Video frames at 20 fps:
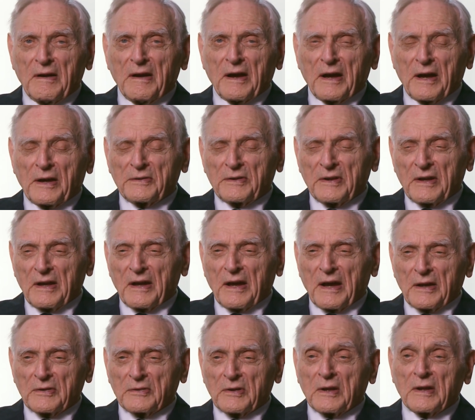
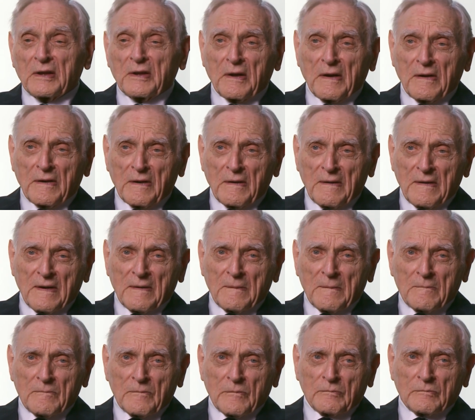And
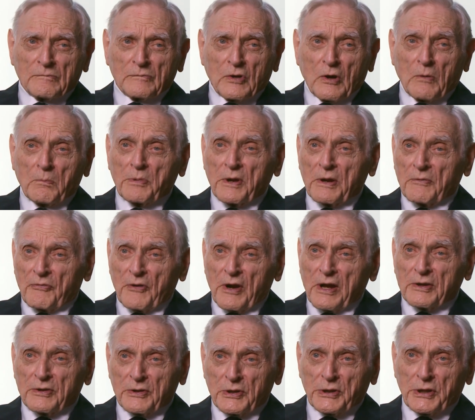don't be
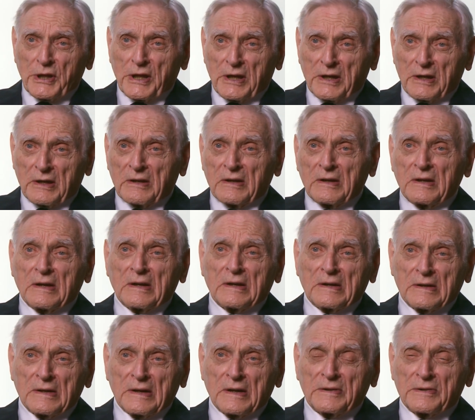afraid to think.
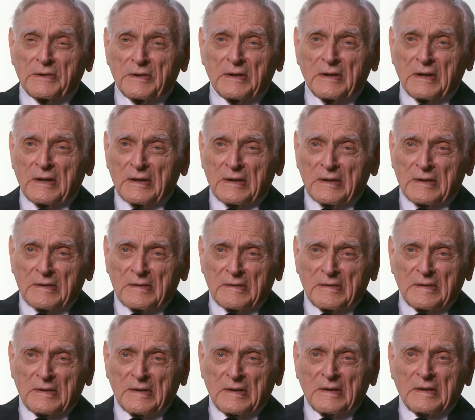And
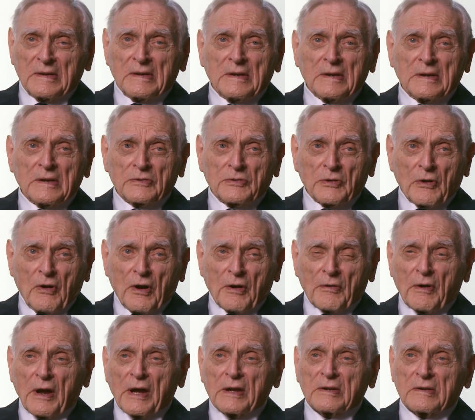it's all
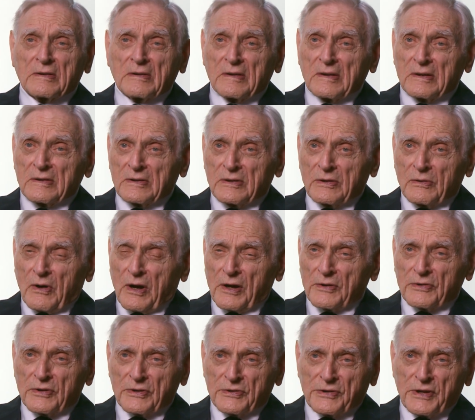right to
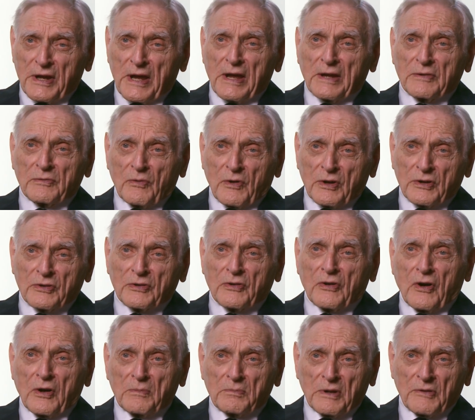understand what has
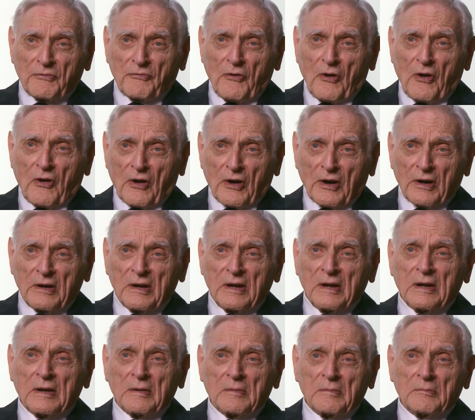gone before,
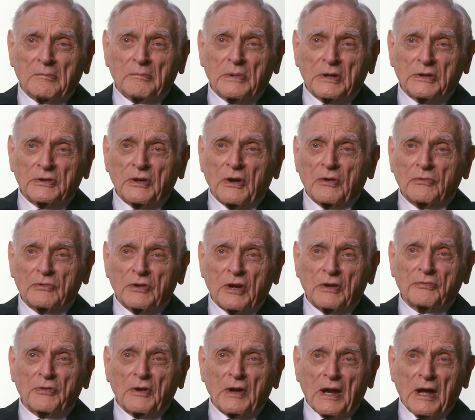but don't
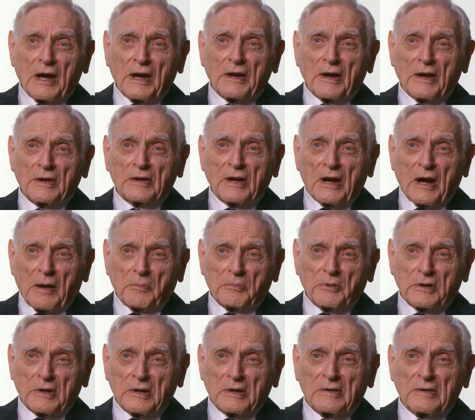just rely on
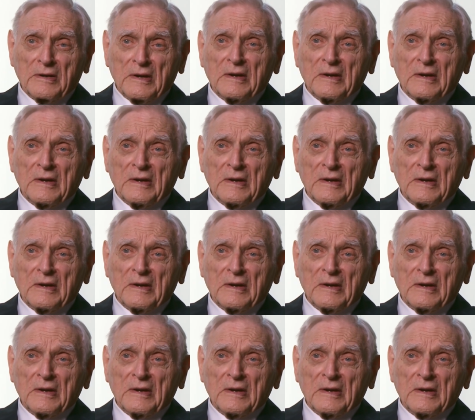copying.